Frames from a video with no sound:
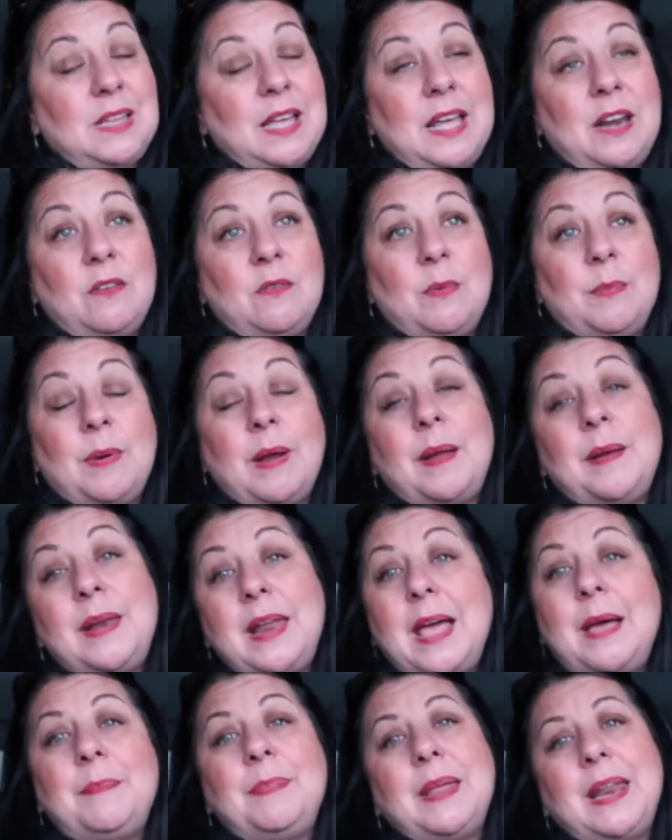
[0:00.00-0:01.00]
I don't remember.
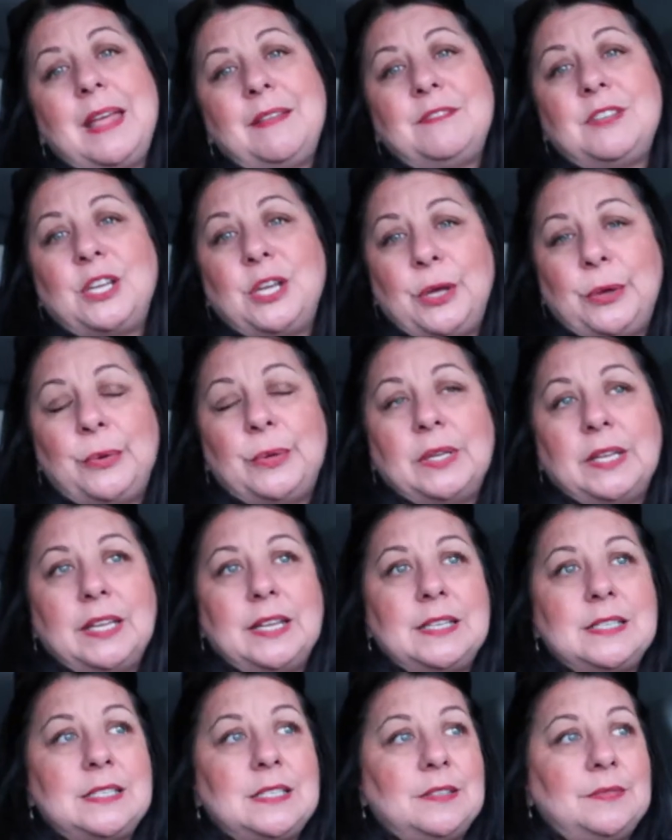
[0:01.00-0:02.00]
Now I'm going to have to Google
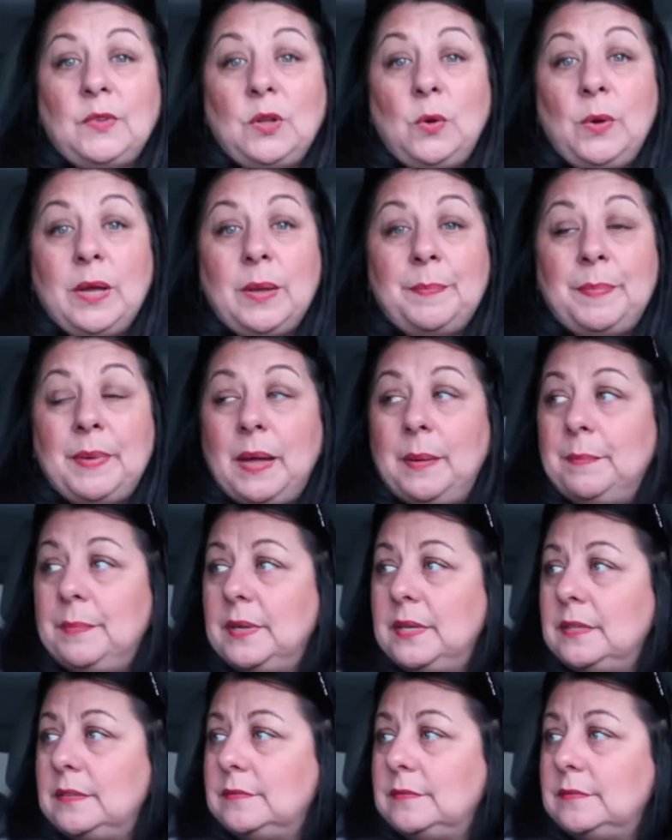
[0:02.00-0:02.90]
it. Quick bump,